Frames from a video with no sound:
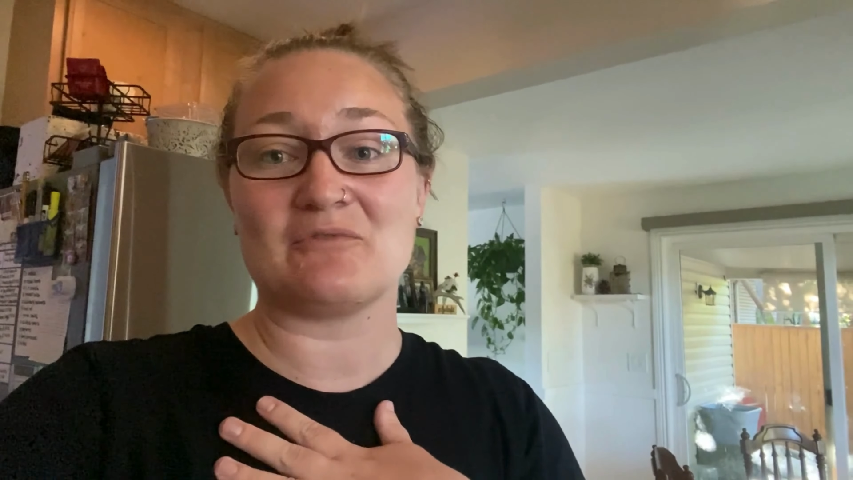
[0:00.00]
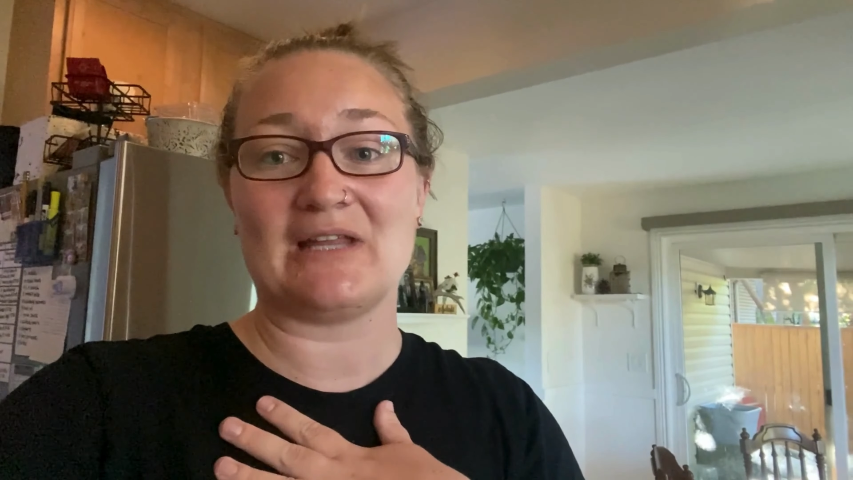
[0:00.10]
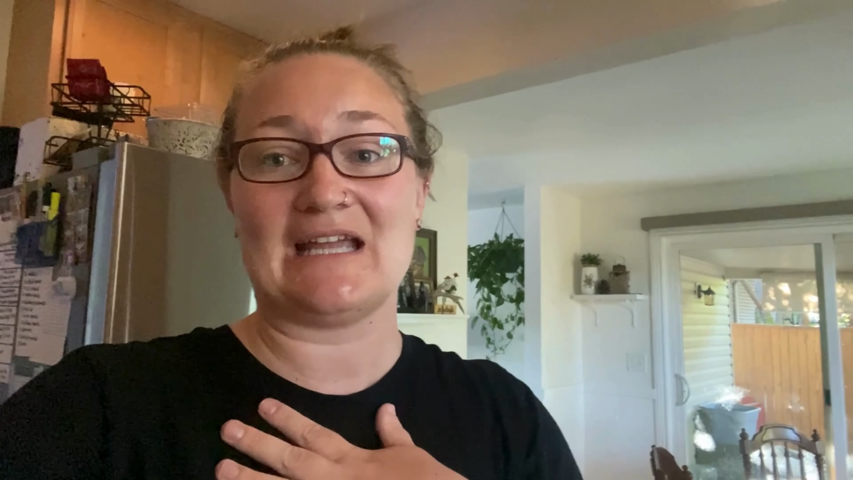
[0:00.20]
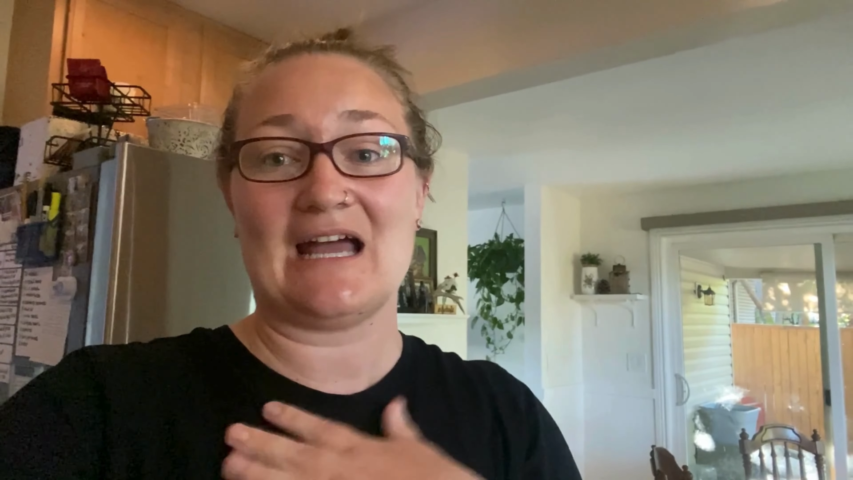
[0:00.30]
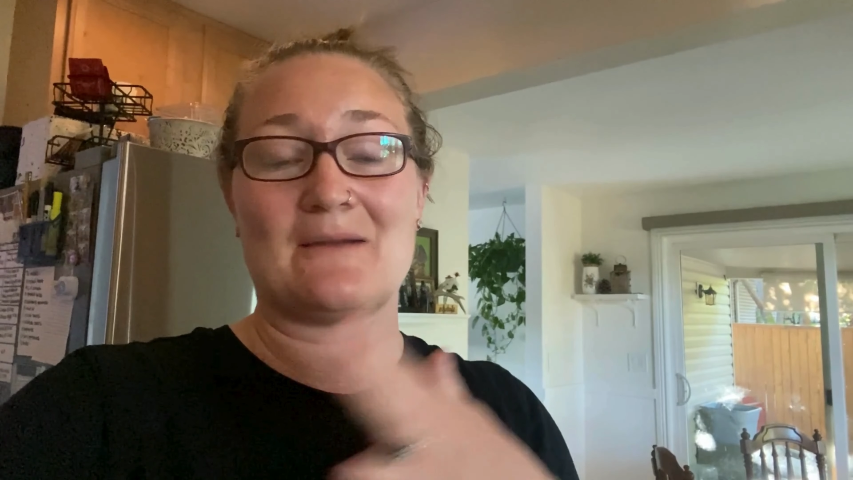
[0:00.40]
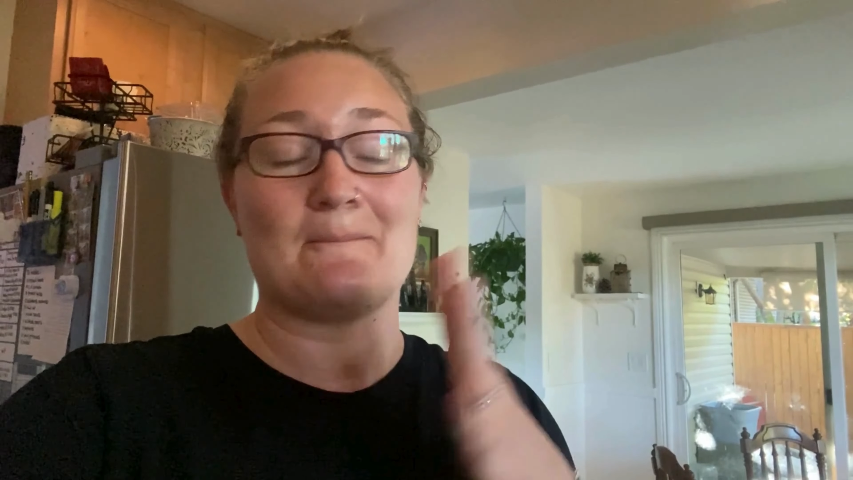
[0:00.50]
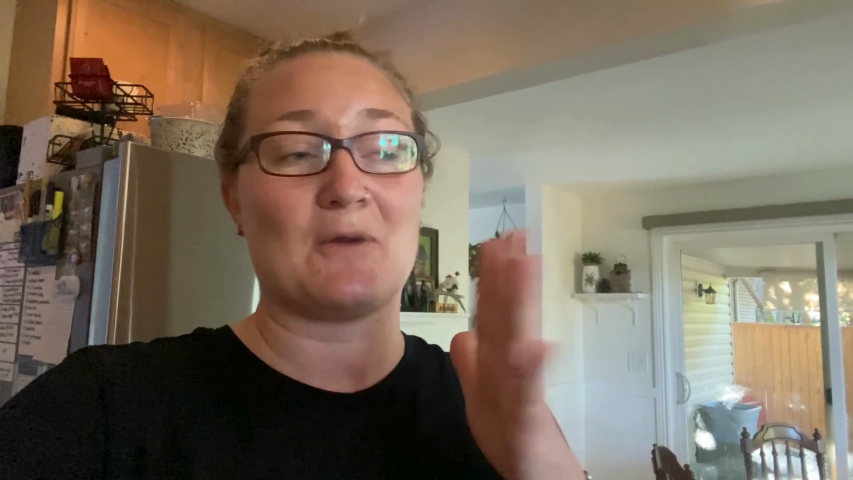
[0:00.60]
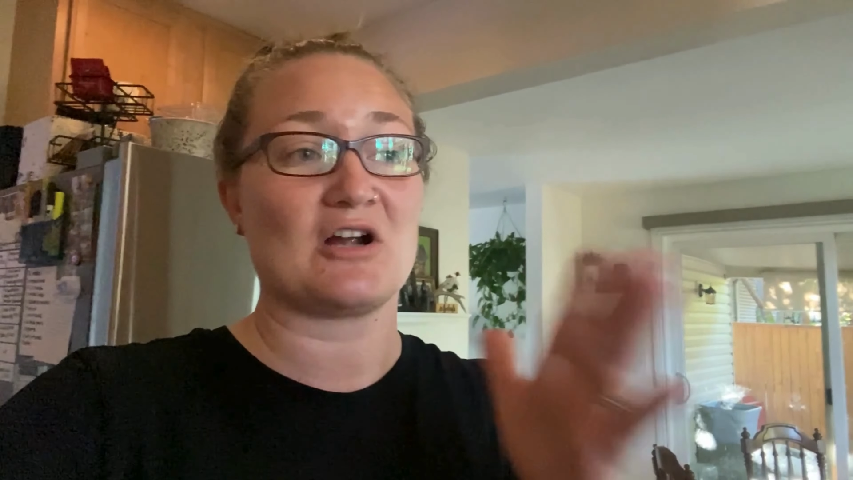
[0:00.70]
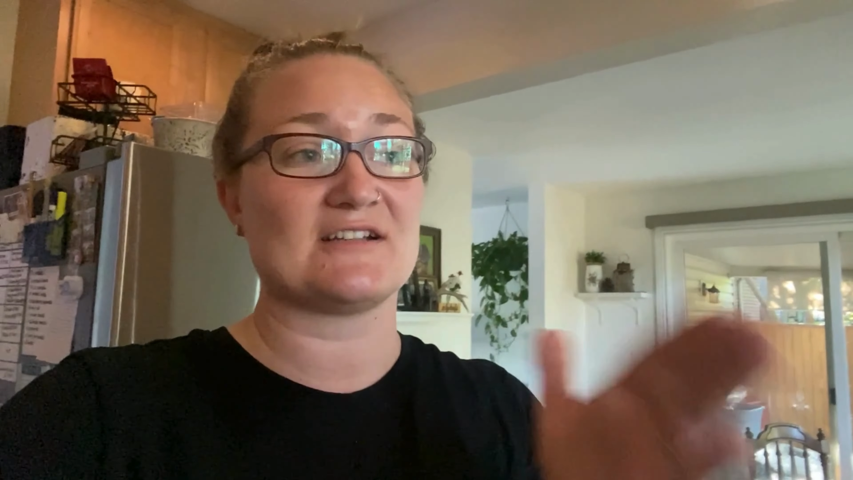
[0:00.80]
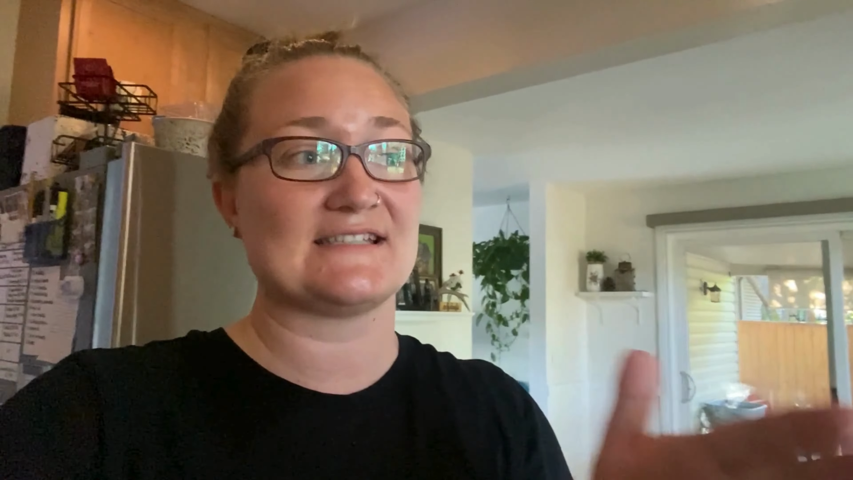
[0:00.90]
really kind of
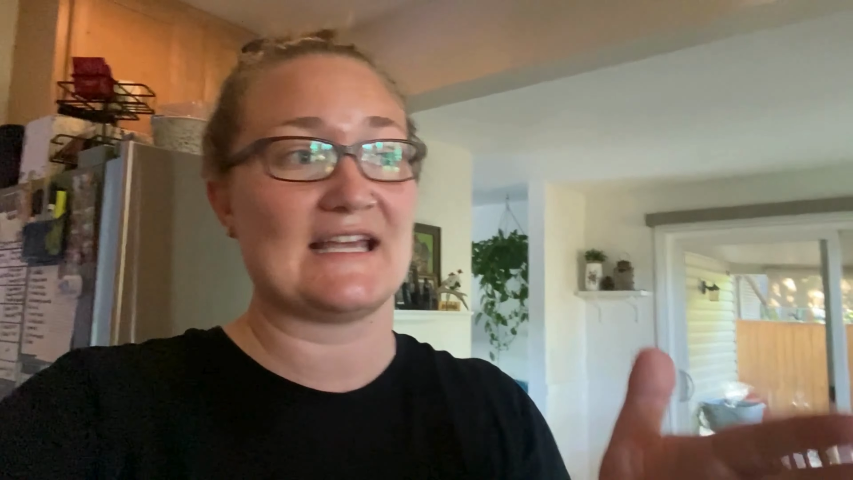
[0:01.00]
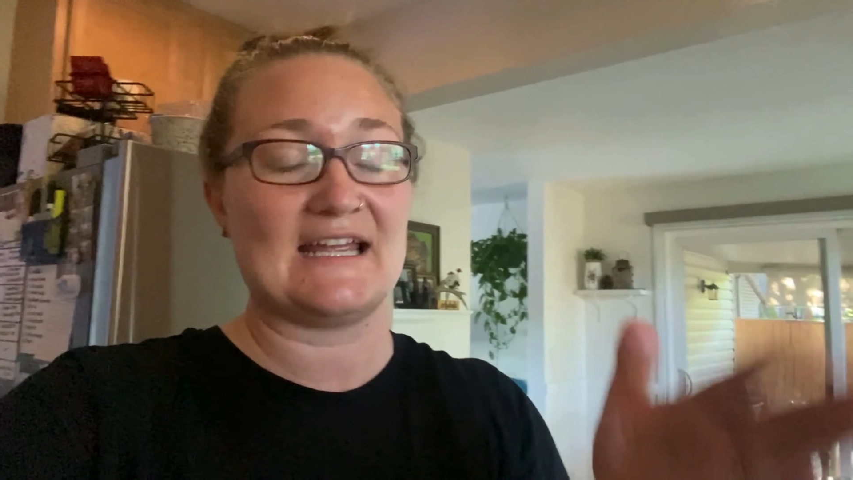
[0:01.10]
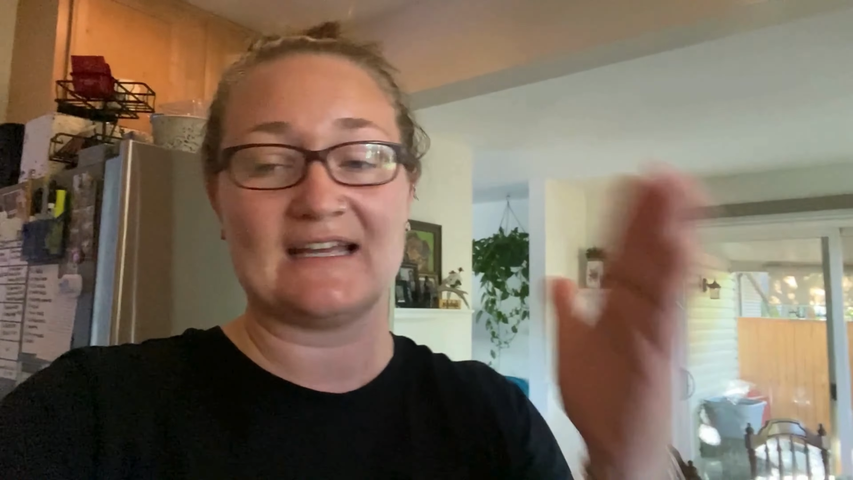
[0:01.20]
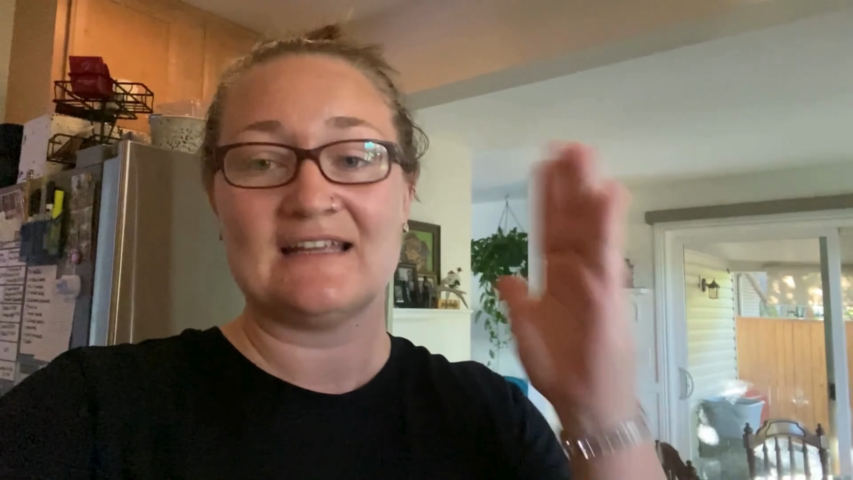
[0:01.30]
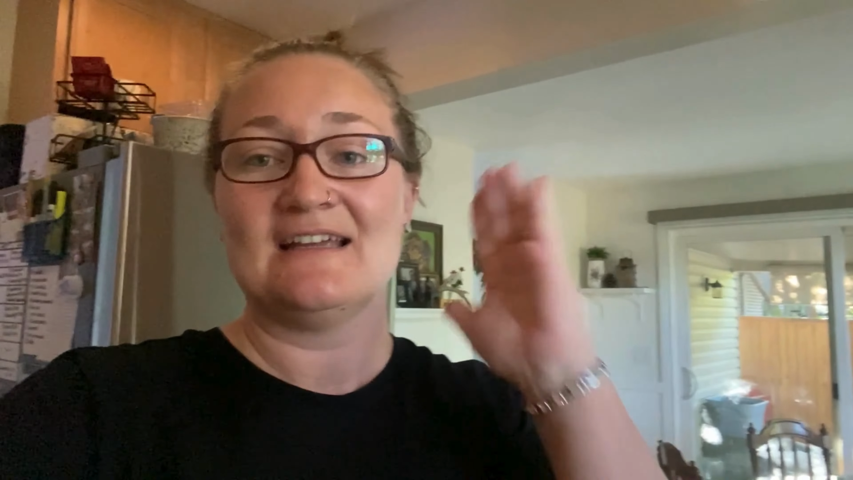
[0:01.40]
marks like